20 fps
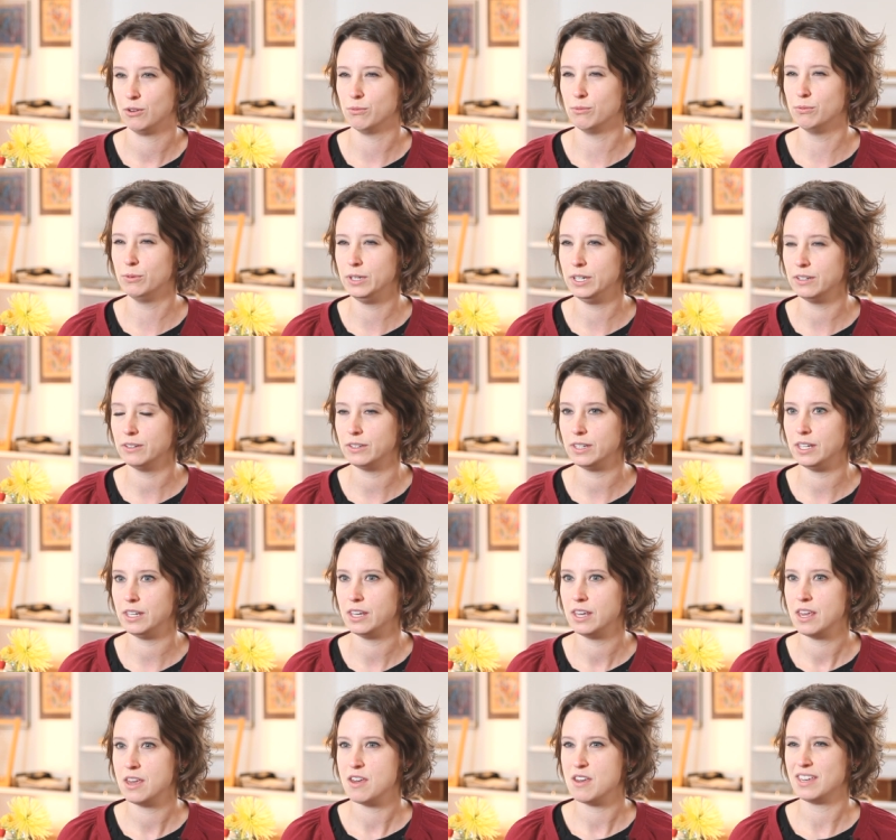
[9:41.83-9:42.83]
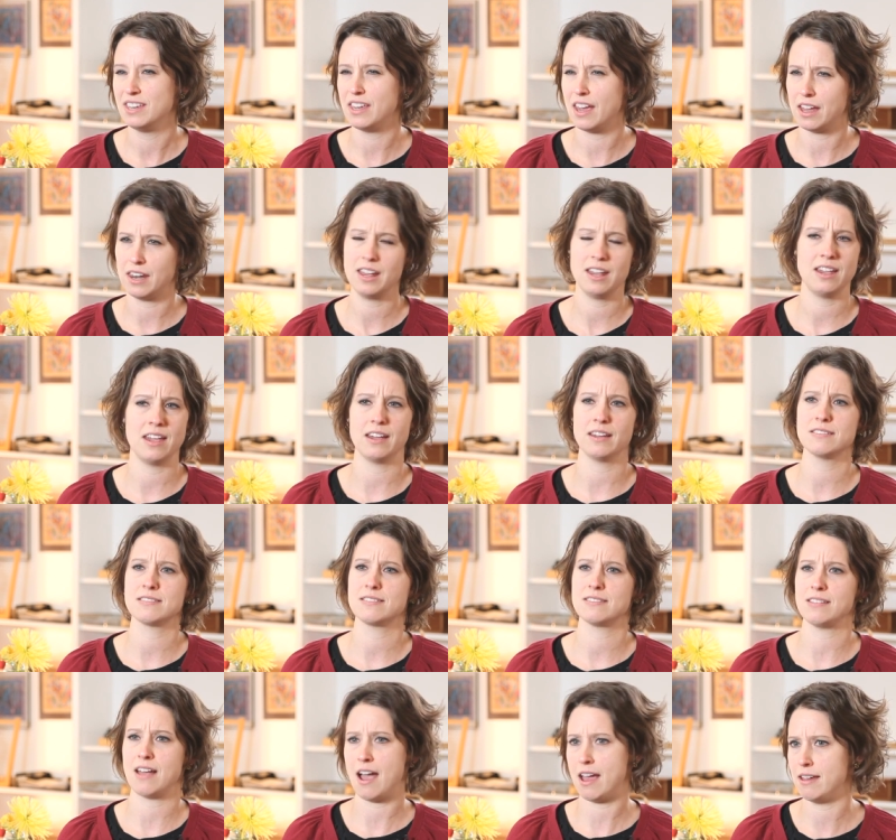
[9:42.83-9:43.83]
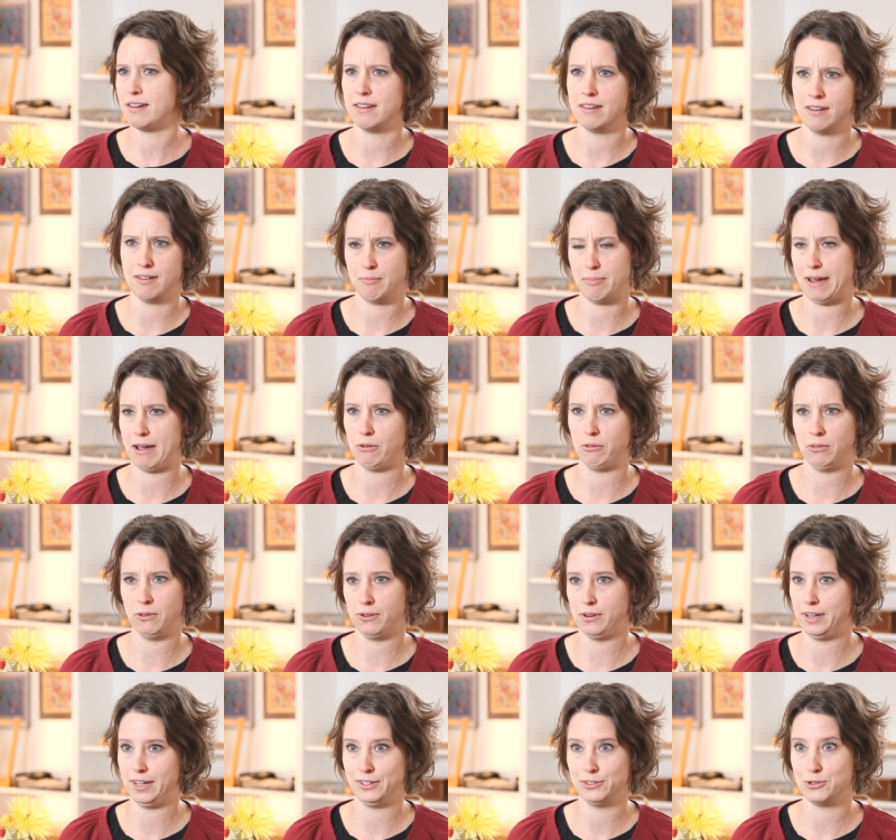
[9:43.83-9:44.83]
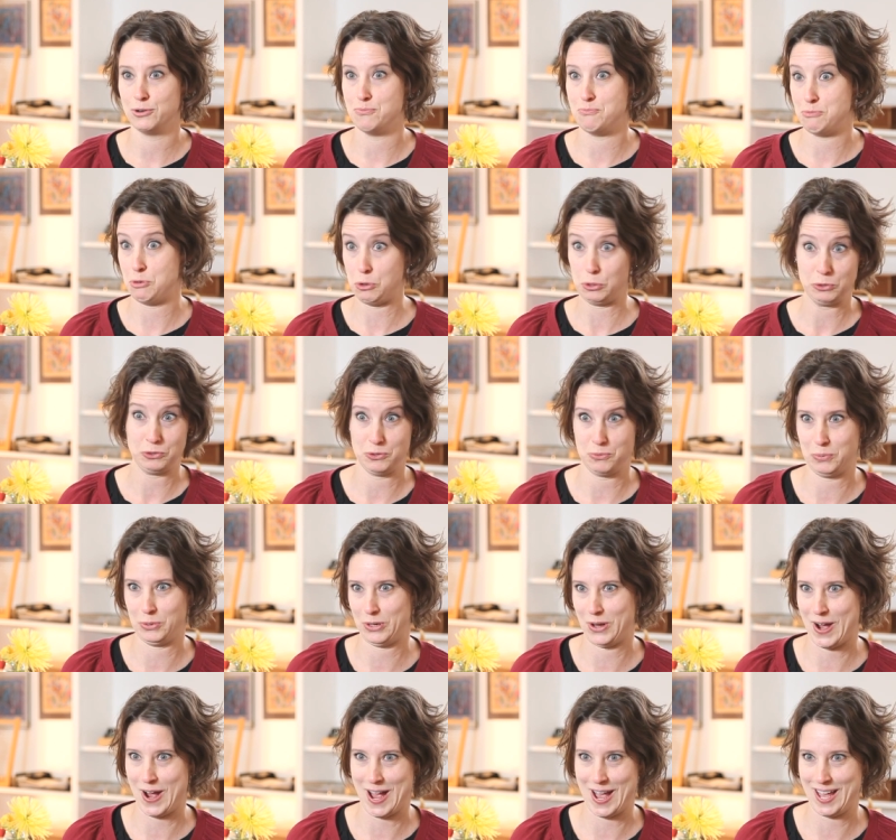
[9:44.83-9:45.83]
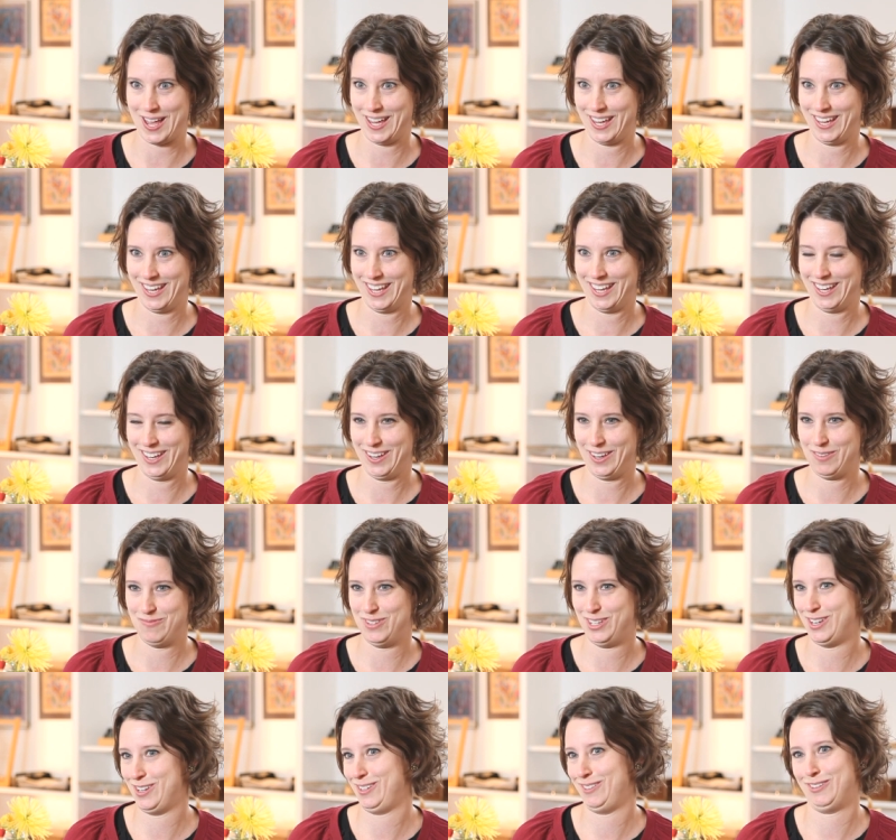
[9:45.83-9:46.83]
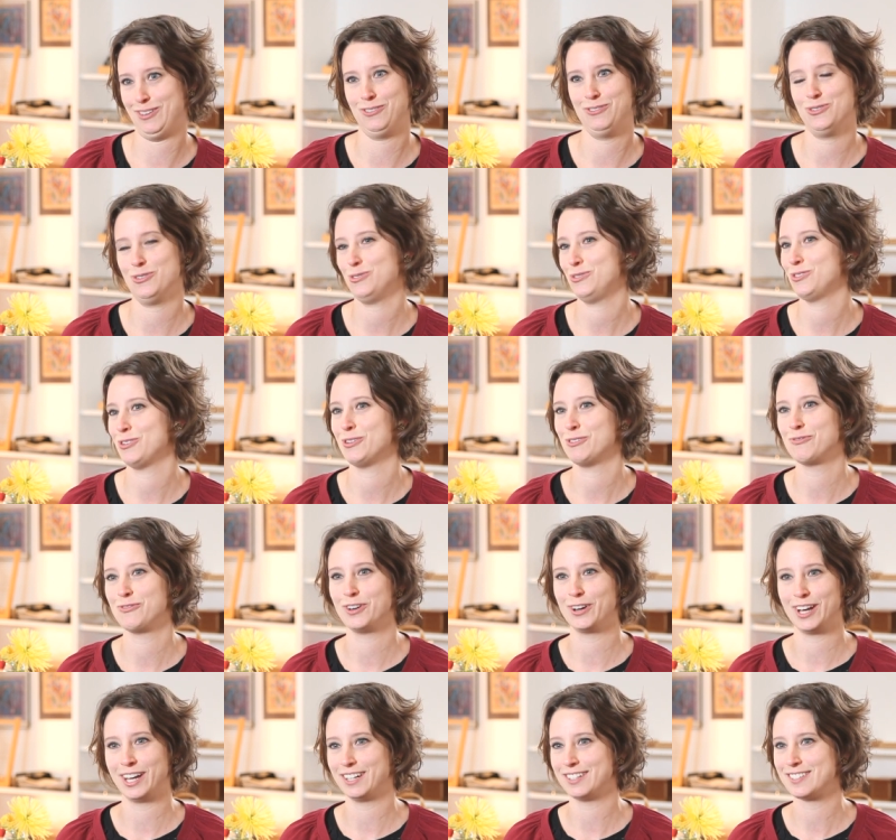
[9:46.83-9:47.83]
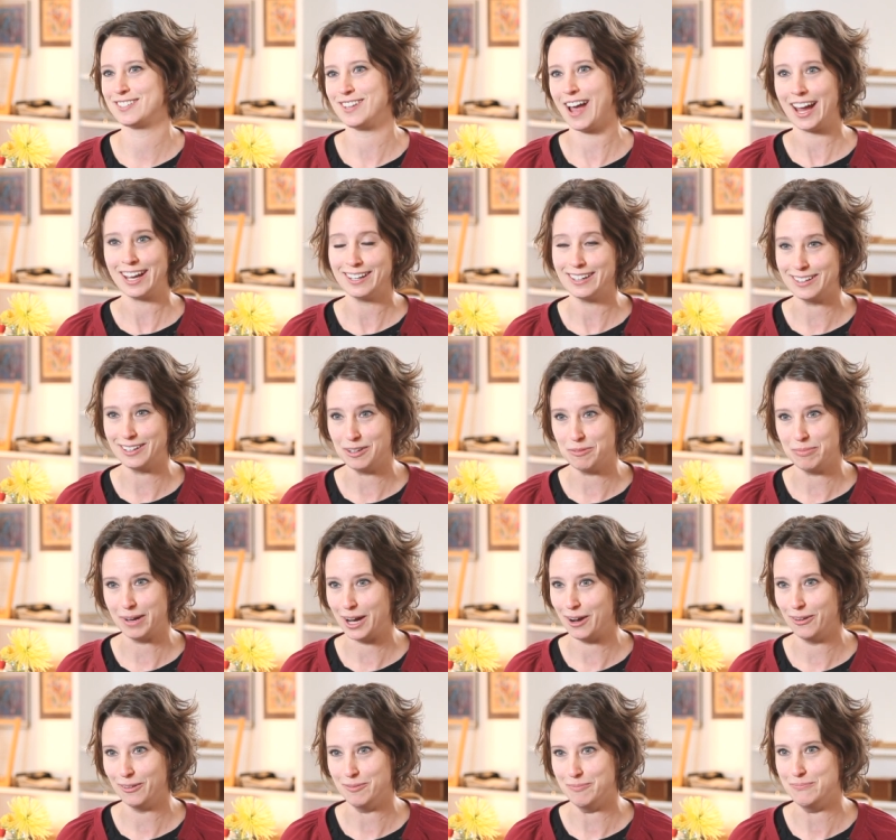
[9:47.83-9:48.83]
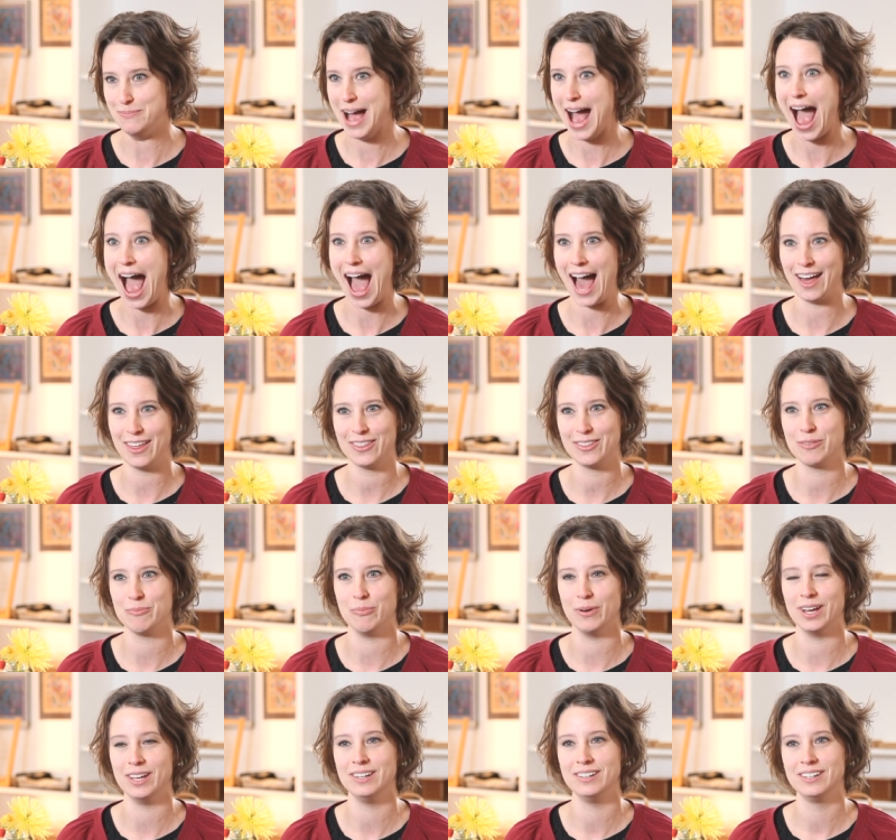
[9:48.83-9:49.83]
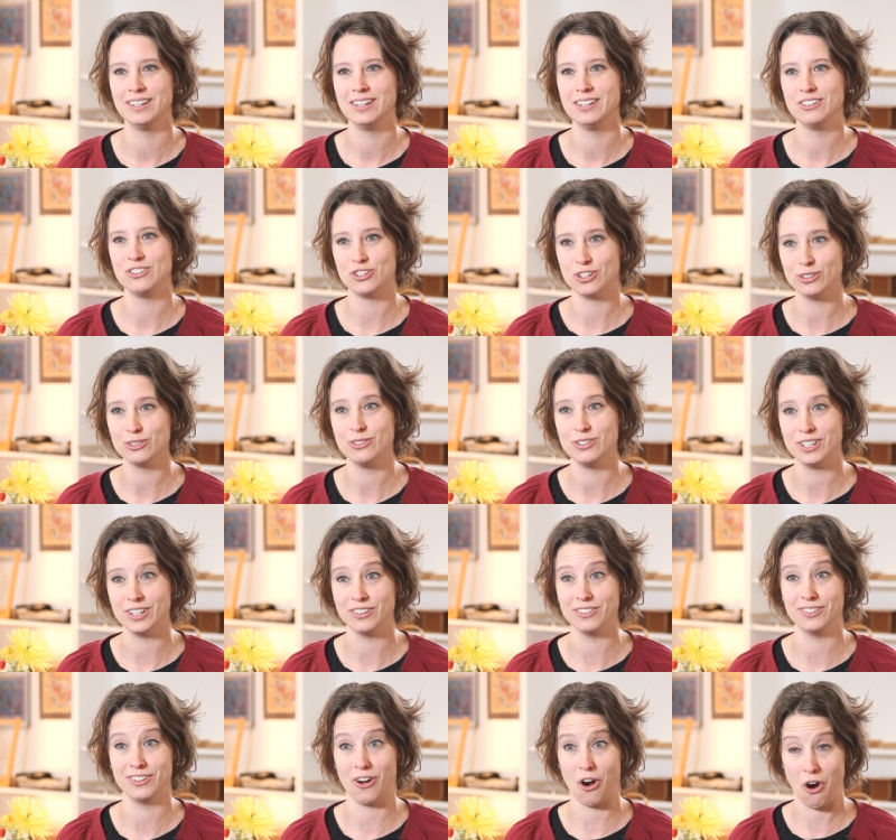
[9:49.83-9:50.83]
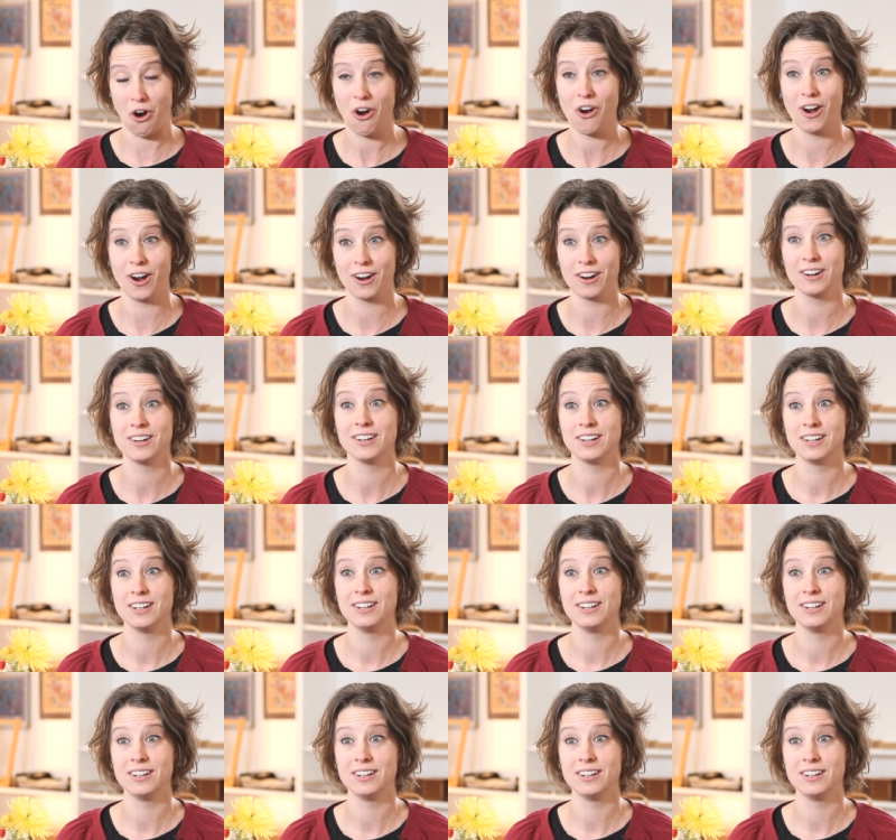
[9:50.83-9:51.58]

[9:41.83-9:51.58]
really getting excited about learning to multiply. I mean, adults aren't very excited about math, but children are.